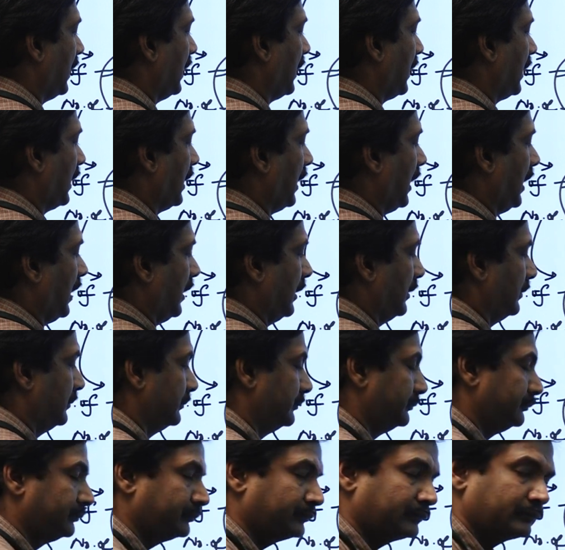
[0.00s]
law.
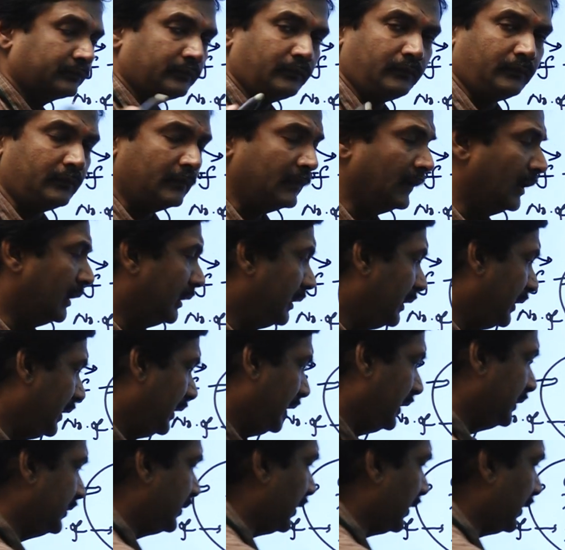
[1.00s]
In